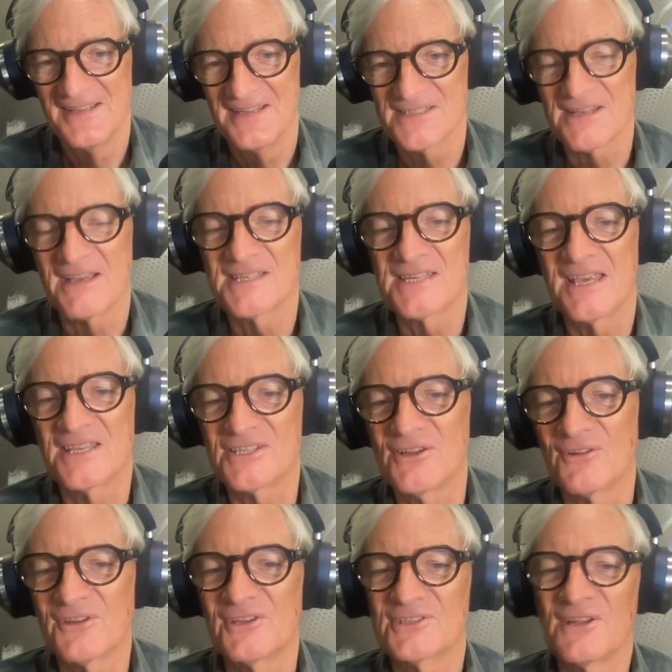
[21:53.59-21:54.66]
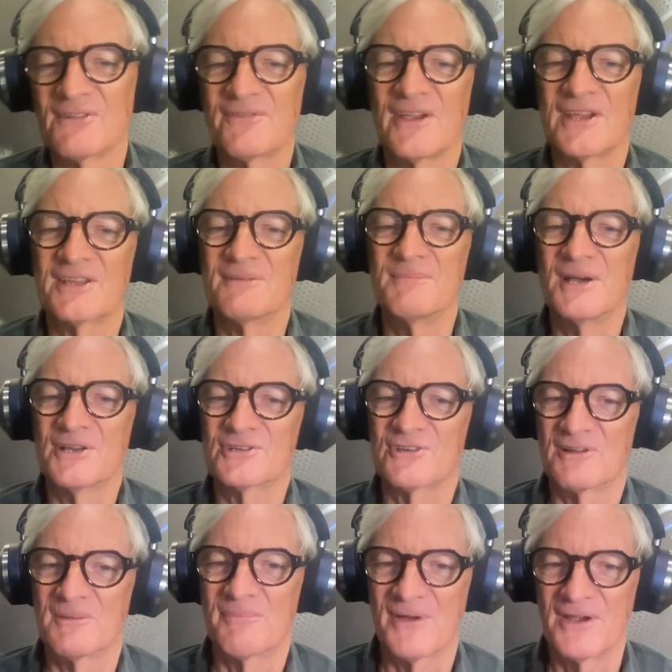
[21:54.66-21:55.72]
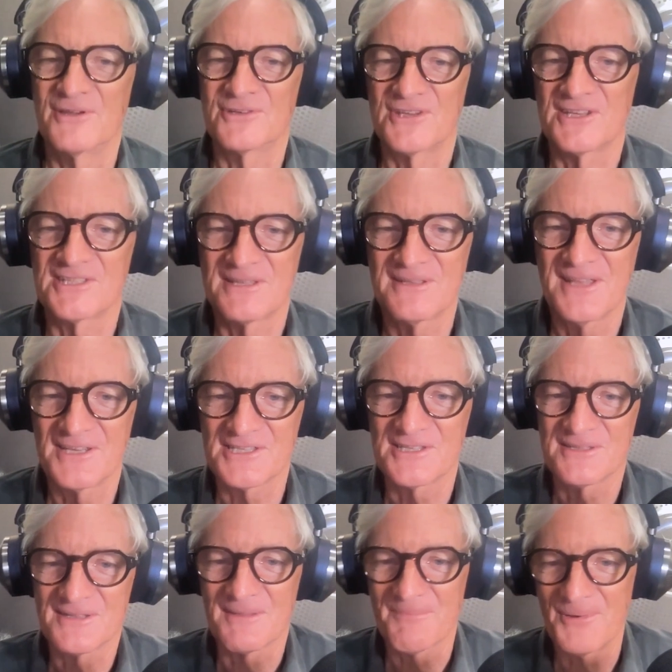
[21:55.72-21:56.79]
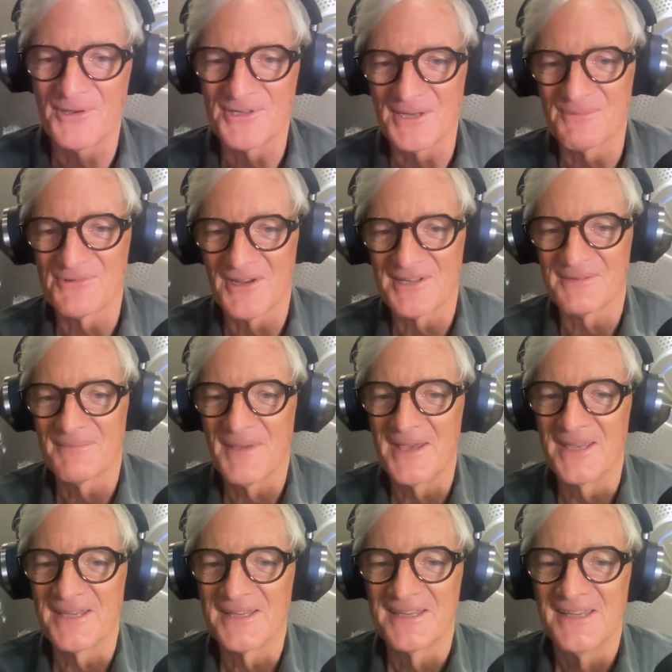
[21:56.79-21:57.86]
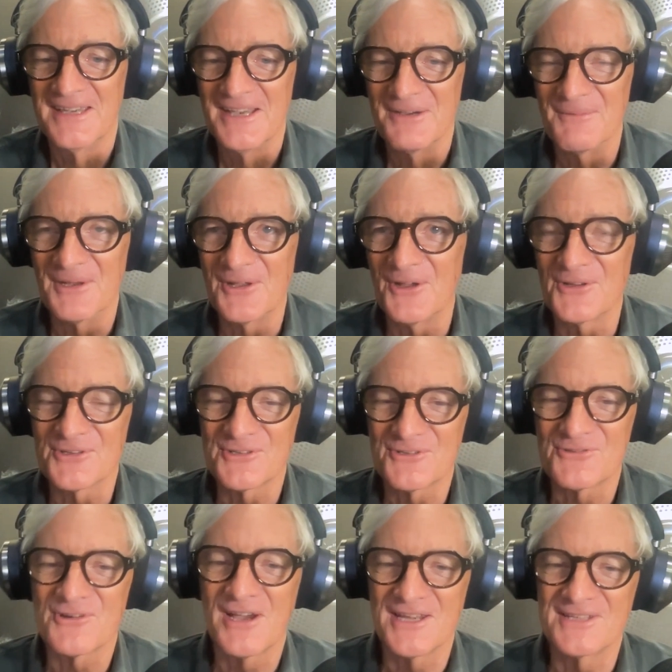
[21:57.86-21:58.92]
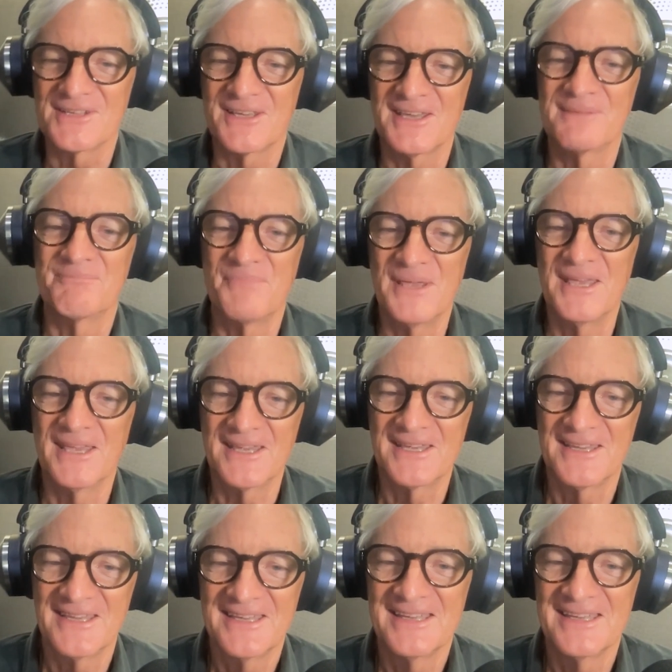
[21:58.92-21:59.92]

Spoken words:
So I say it's not a very commercial approach. That's the point I'm trying to make. We're not trying to get big.